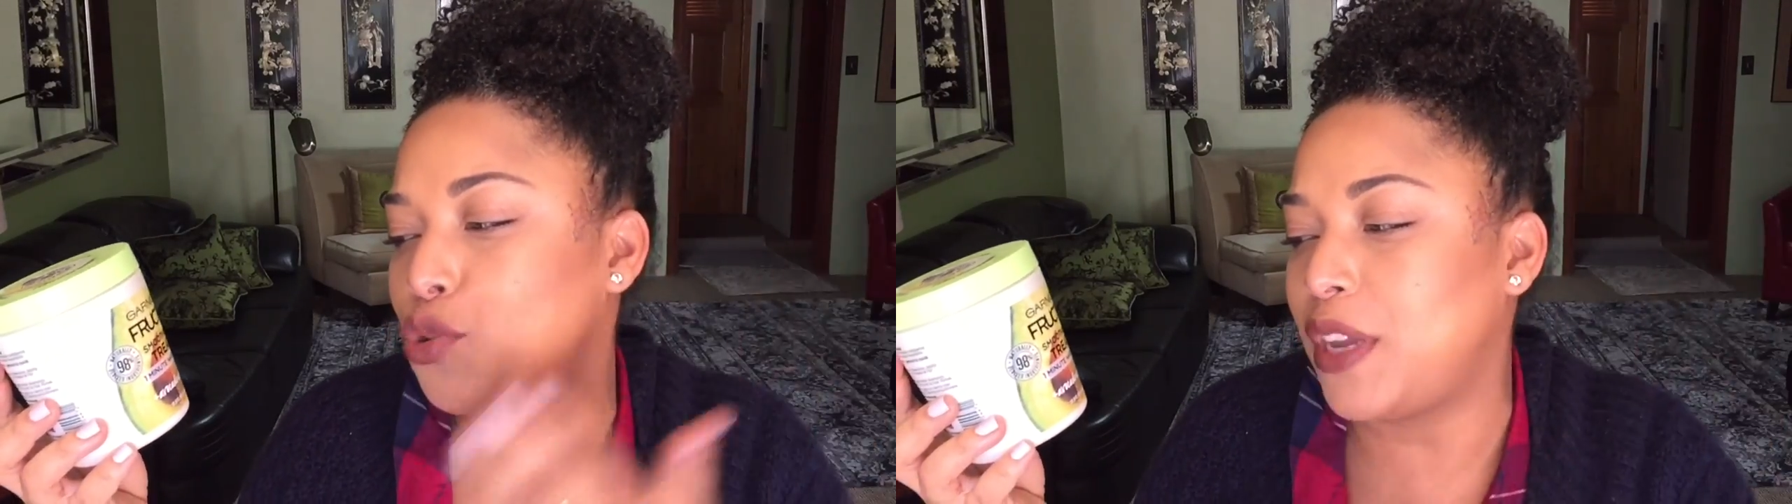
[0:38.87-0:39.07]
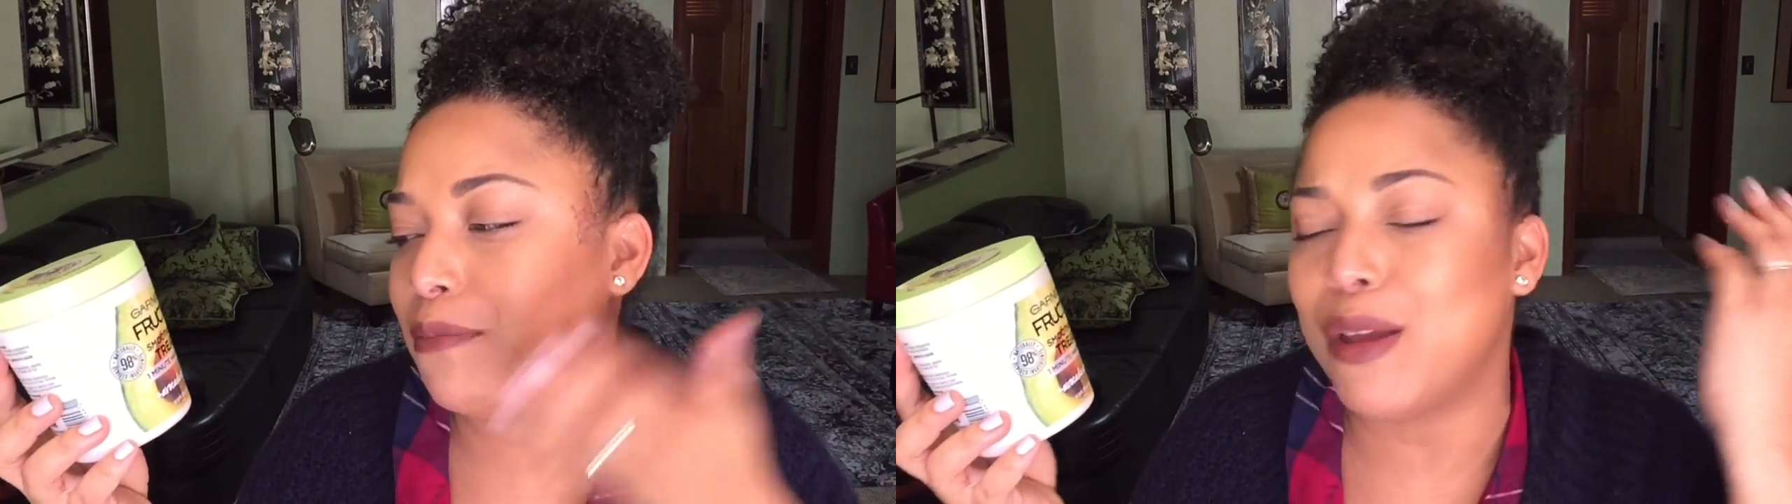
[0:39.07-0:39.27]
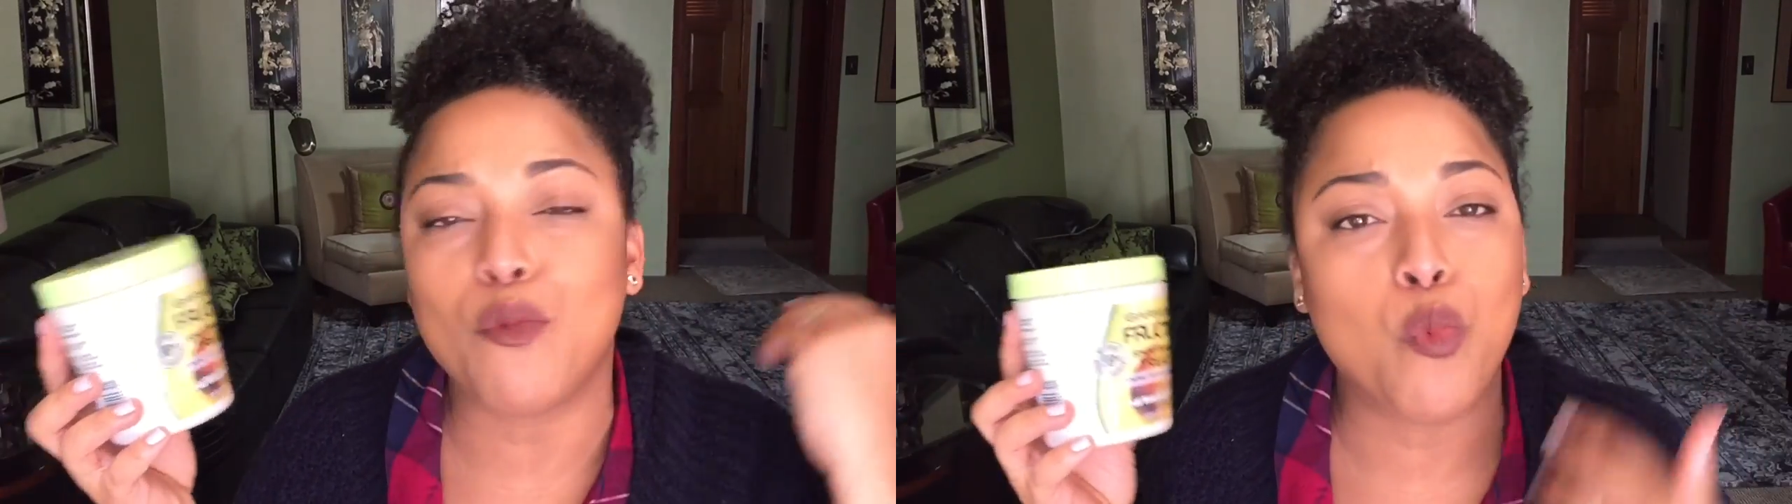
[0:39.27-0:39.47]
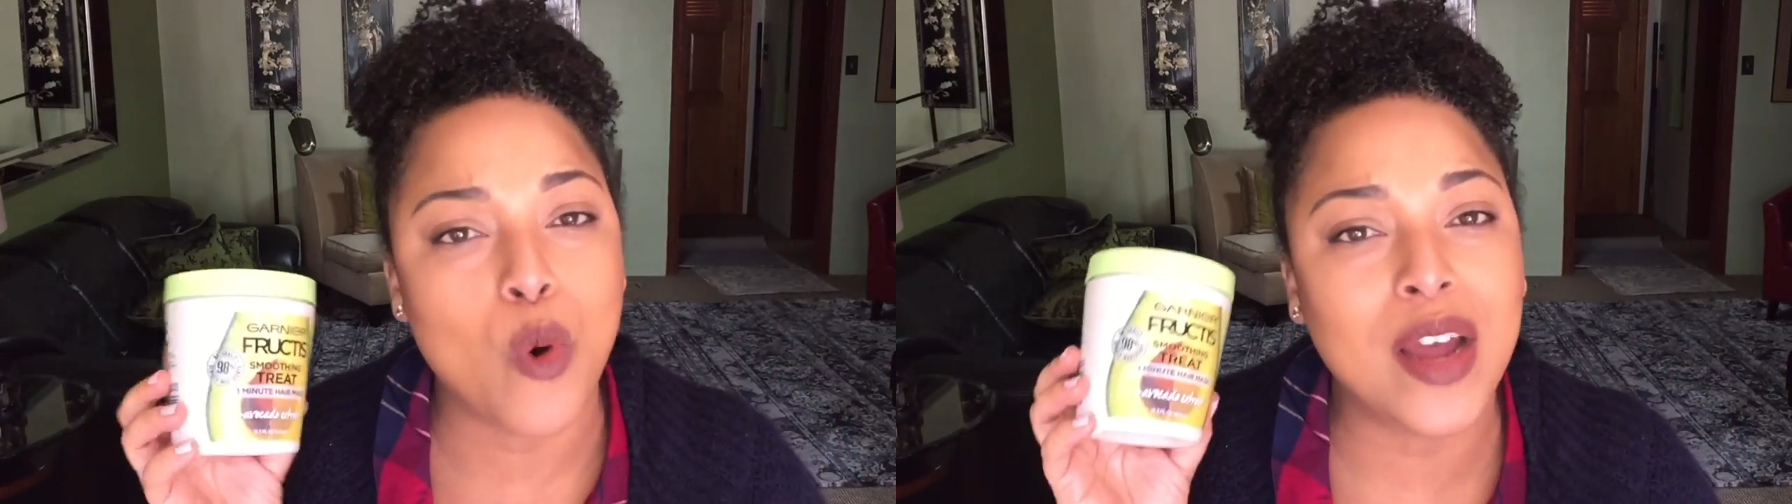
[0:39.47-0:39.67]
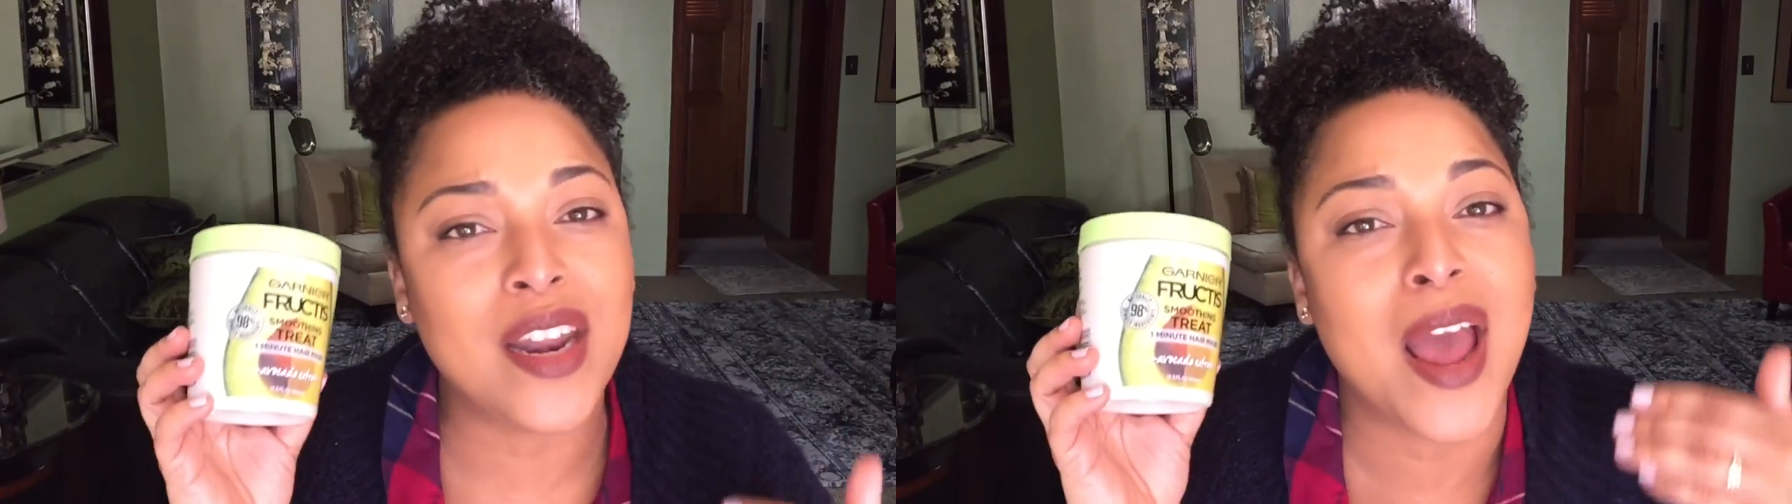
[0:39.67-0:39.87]
treatment
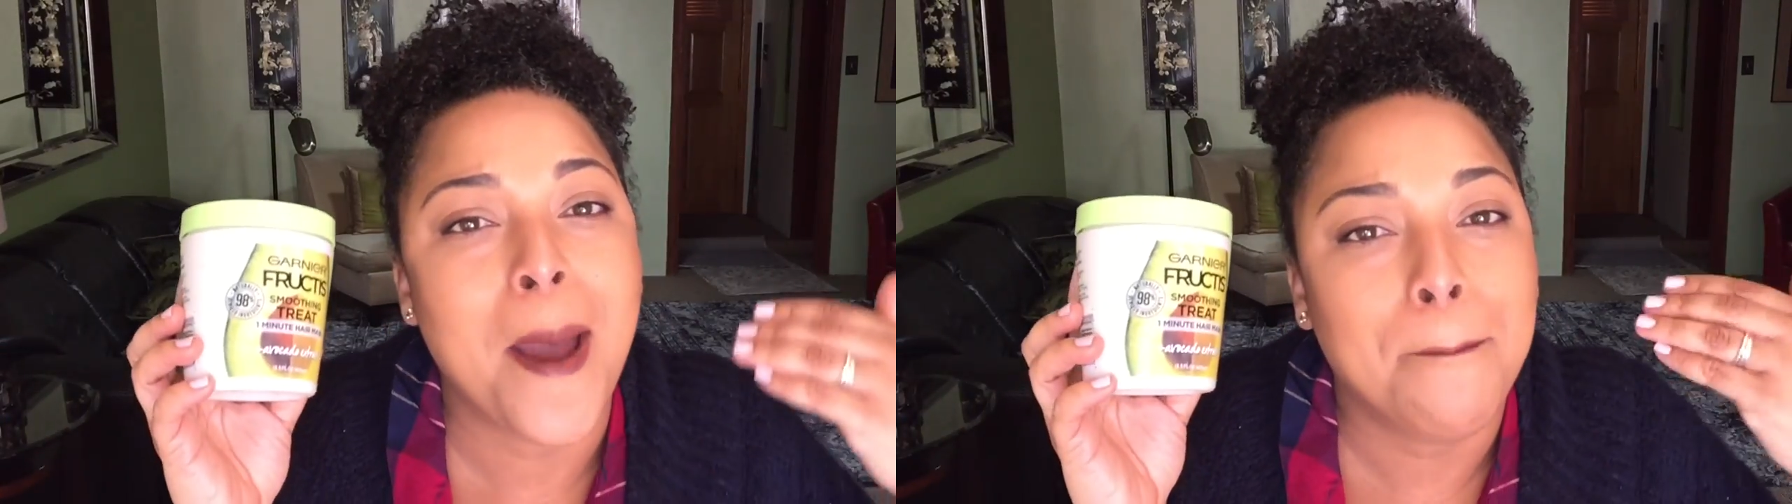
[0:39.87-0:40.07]
one